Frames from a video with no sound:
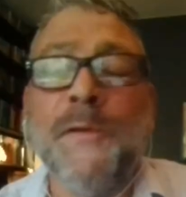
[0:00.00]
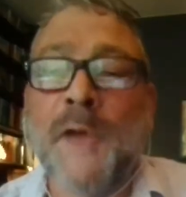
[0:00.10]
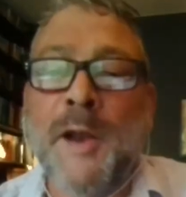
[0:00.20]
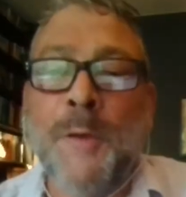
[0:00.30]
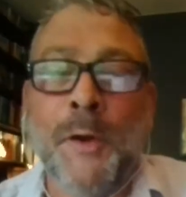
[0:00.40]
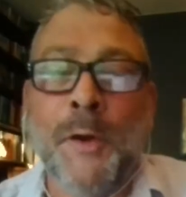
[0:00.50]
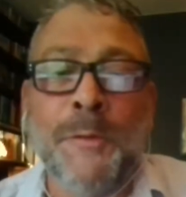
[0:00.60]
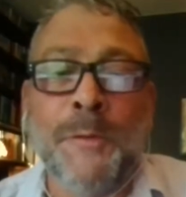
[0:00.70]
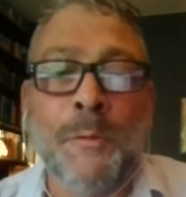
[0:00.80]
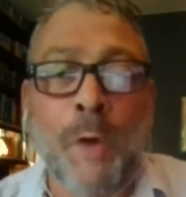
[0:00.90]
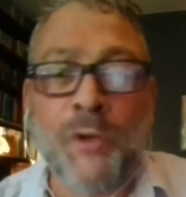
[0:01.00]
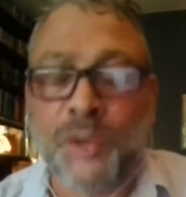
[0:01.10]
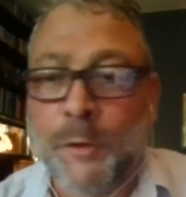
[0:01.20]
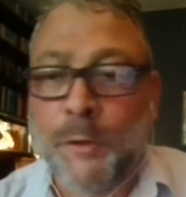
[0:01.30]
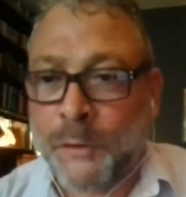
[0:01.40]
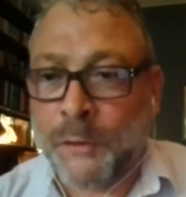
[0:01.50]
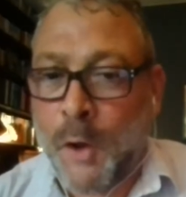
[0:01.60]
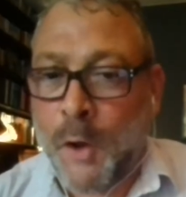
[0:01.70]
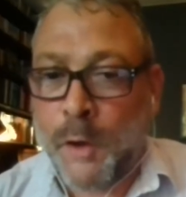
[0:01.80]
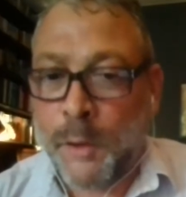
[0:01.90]
For anyone watching who doesn't
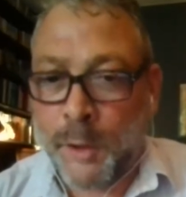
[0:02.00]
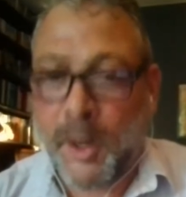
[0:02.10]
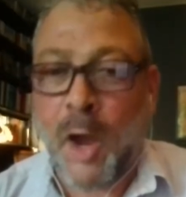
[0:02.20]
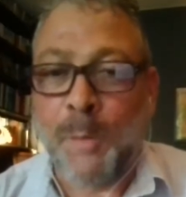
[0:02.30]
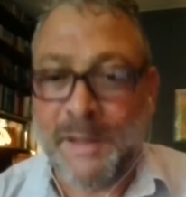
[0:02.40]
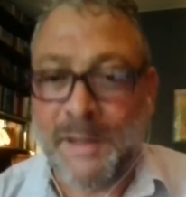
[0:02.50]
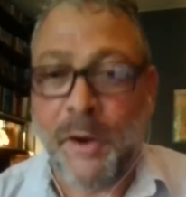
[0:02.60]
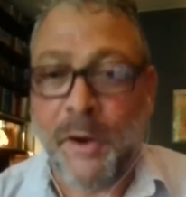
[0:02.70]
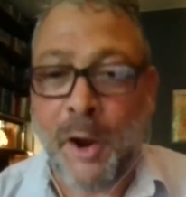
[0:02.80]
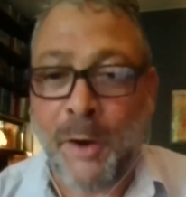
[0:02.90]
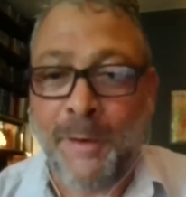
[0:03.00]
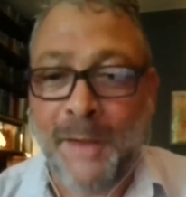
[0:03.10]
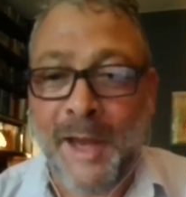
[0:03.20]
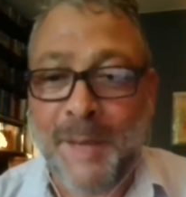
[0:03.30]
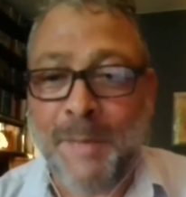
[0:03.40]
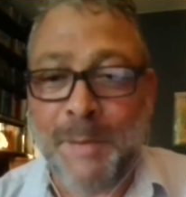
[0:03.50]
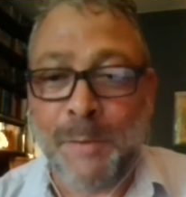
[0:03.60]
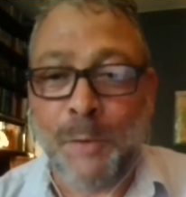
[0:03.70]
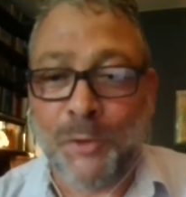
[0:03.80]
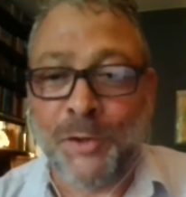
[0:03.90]
know you, and I can't believe there are any people
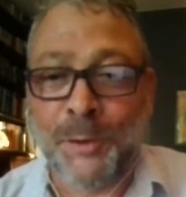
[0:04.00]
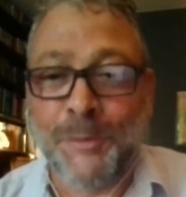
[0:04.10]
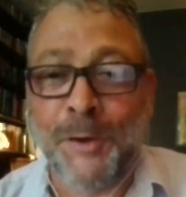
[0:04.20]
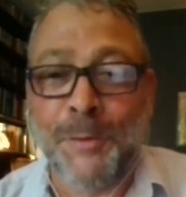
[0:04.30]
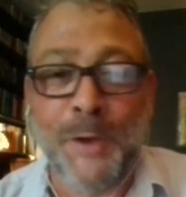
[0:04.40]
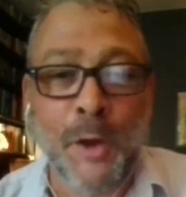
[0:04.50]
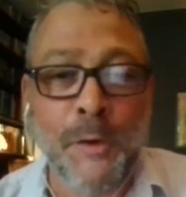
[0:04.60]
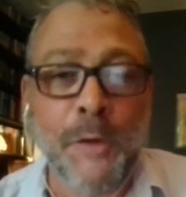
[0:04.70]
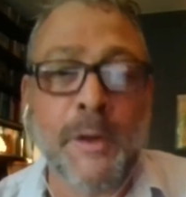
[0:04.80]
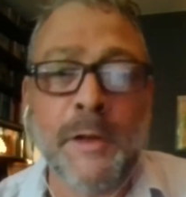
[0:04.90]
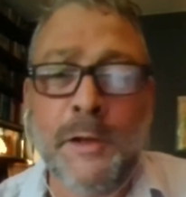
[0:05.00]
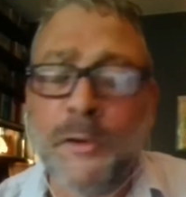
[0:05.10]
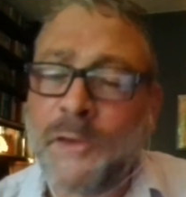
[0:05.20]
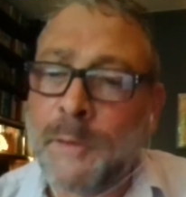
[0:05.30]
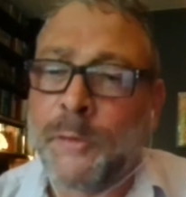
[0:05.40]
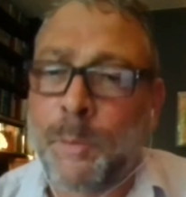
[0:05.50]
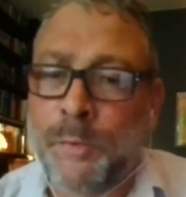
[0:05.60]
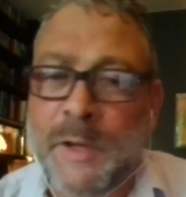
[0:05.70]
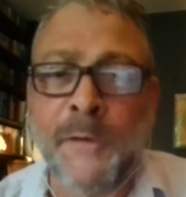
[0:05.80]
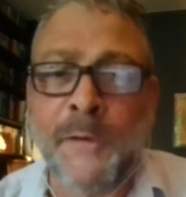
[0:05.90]
watching who don't know you, can you just give us a
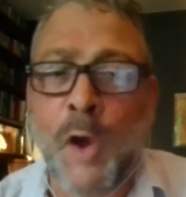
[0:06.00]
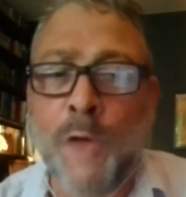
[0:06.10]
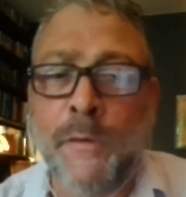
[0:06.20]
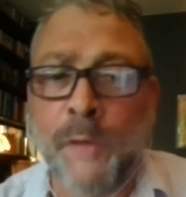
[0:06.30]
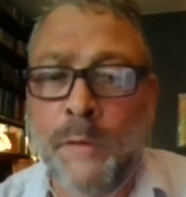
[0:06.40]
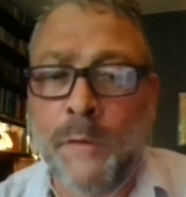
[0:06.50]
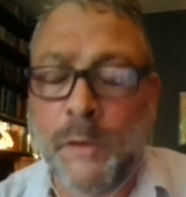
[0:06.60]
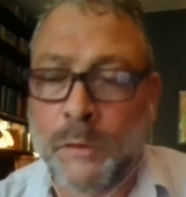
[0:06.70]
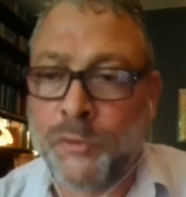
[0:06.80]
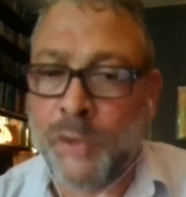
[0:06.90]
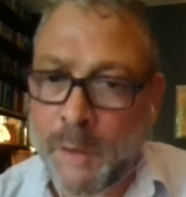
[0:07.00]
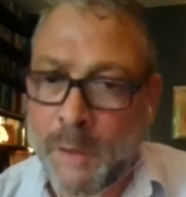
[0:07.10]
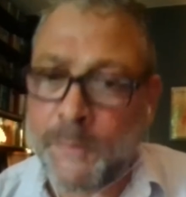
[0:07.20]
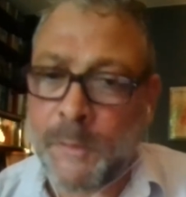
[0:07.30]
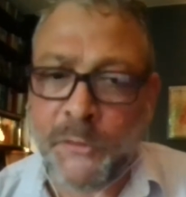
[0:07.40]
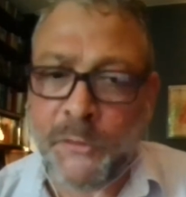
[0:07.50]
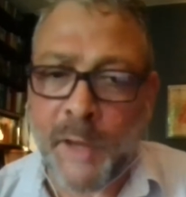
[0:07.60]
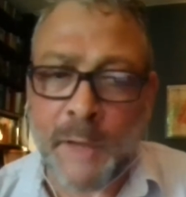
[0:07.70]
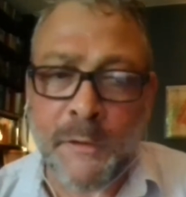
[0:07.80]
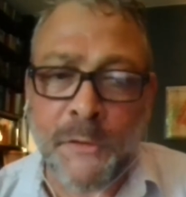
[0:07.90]
brief overview of your journey from
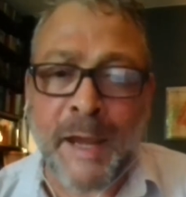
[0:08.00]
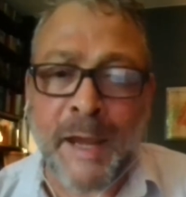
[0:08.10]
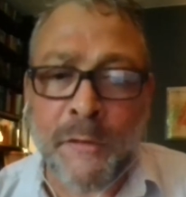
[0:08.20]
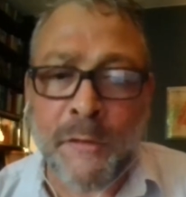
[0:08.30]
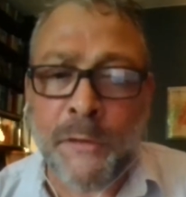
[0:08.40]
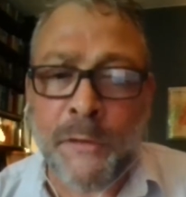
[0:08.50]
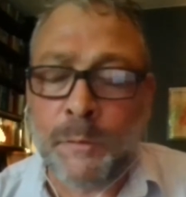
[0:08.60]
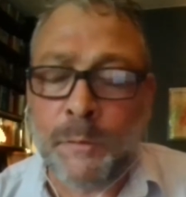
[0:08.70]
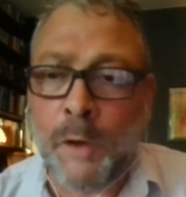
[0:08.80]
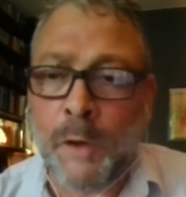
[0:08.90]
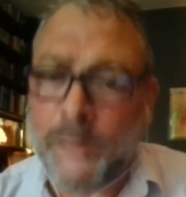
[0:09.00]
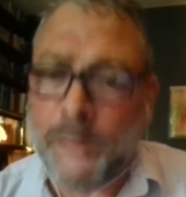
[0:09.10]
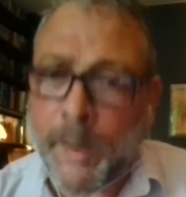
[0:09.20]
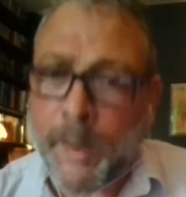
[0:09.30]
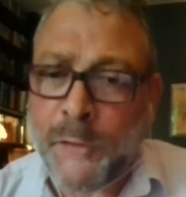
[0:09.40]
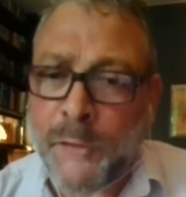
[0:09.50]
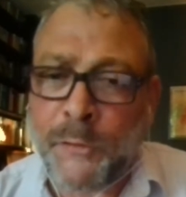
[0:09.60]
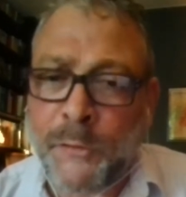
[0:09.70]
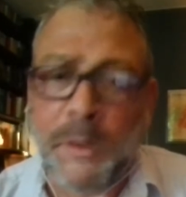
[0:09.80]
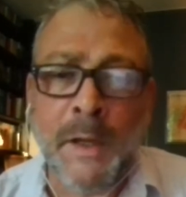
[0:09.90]
scientist to activist and what inspires you
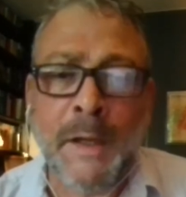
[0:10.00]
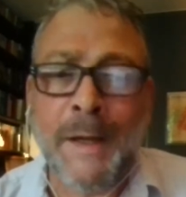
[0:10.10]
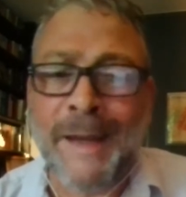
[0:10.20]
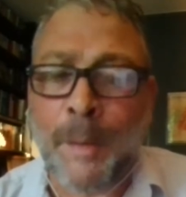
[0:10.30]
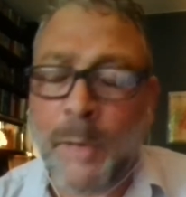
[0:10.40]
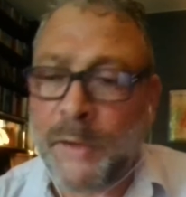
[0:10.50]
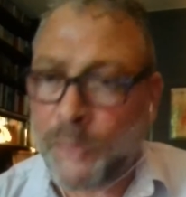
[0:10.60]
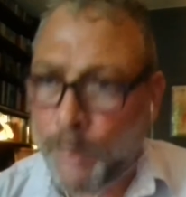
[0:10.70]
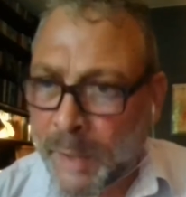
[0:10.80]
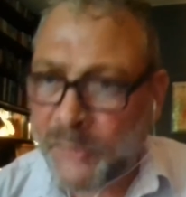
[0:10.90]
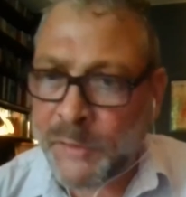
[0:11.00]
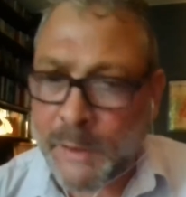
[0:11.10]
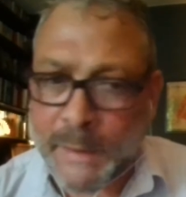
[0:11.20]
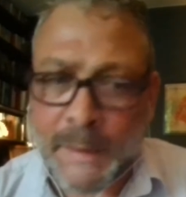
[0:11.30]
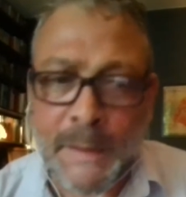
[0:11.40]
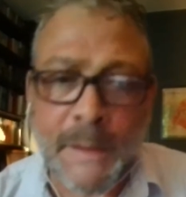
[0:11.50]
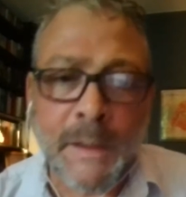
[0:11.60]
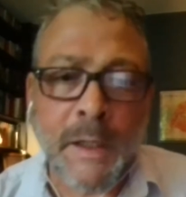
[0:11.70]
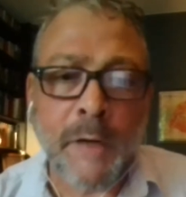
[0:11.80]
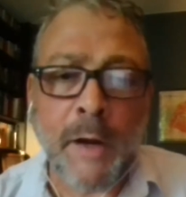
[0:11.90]
to campaign so passionately
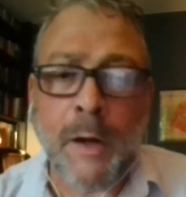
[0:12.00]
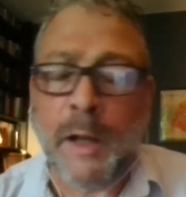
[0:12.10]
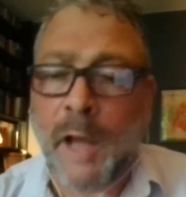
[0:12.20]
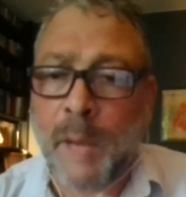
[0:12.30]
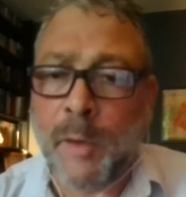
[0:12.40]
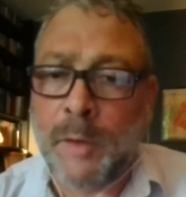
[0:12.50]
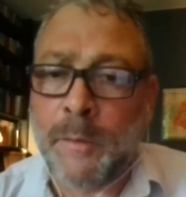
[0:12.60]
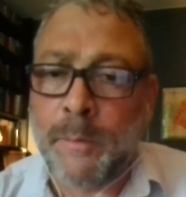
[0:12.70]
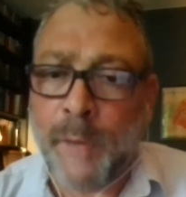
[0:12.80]
around climate and